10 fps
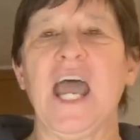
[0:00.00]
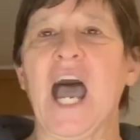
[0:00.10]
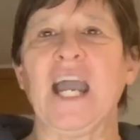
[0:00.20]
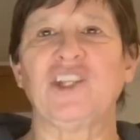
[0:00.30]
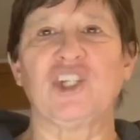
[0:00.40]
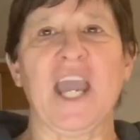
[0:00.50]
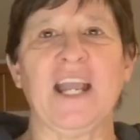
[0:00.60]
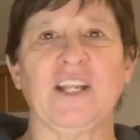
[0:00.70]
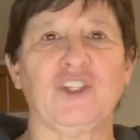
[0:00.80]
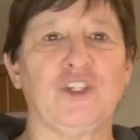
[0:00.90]
I
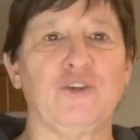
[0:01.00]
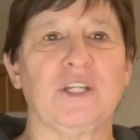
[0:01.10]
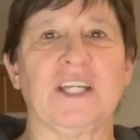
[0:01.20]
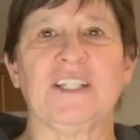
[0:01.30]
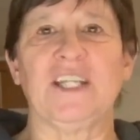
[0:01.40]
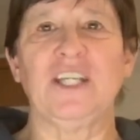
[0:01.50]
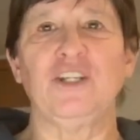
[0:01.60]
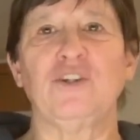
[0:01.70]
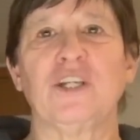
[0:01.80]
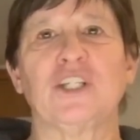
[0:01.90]
challenge you to
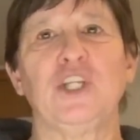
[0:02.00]
continue to